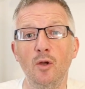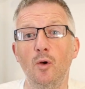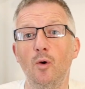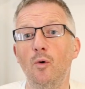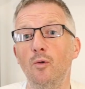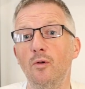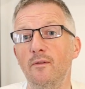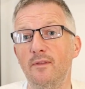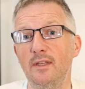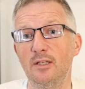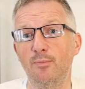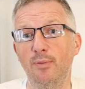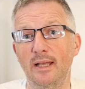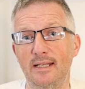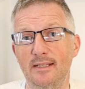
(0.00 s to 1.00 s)
All of
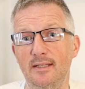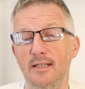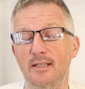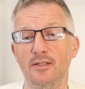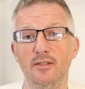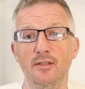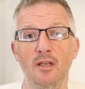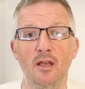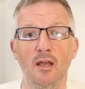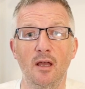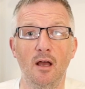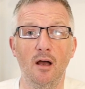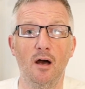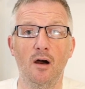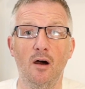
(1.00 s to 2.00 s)
these places
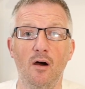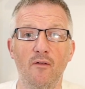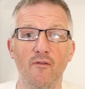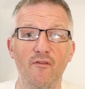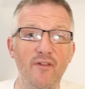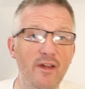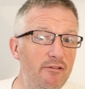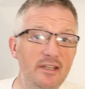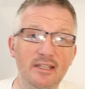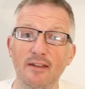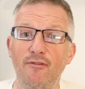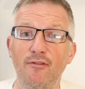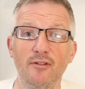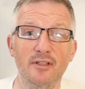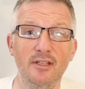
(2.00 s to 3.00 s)
are very
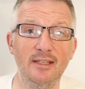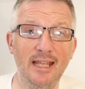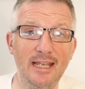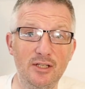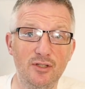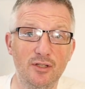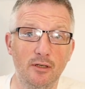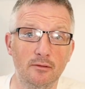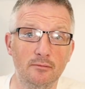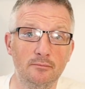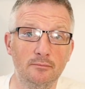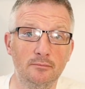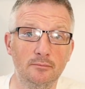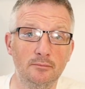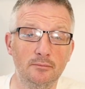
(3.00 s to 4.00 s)
different in nature.
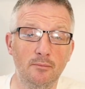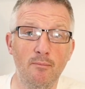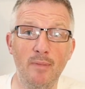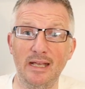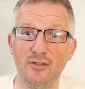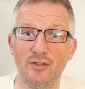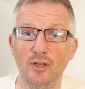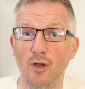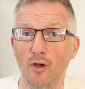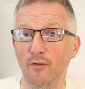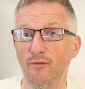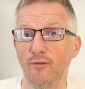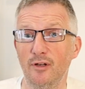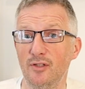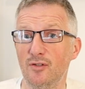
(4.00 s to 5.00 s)
Mexico,
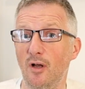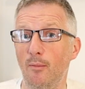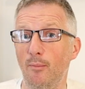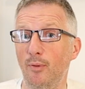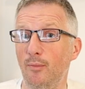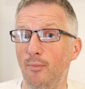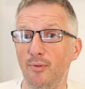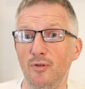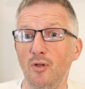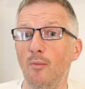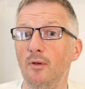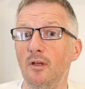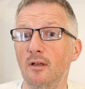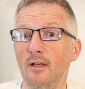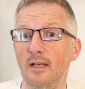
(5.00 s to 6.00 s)
for example,
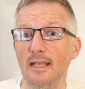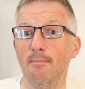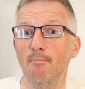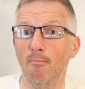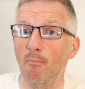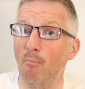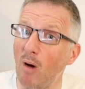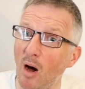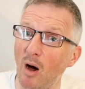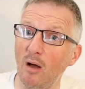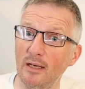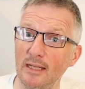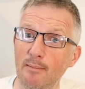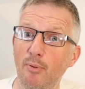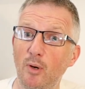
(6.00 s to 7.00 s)
predominantly
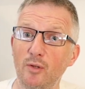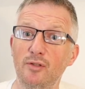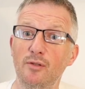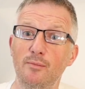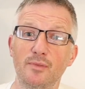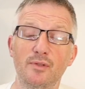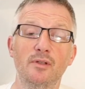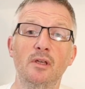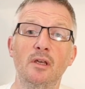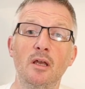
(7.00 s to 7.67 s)
marley bottoms.